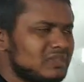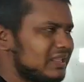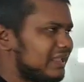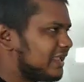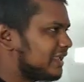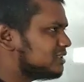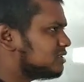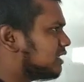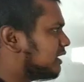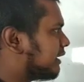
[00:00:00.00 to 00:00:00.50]

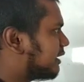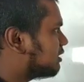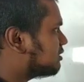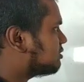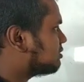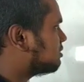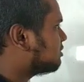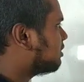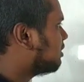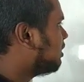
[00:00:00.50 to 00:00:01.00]
As like
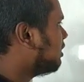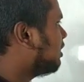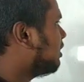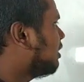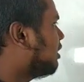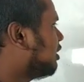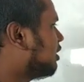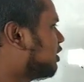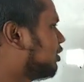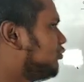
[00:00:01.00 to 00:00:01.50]
as
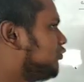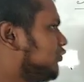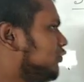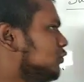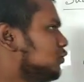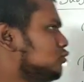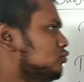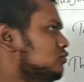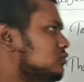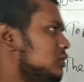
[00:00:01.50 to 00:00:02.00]
if
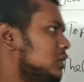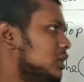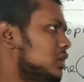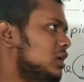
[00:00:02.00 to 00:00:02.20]
you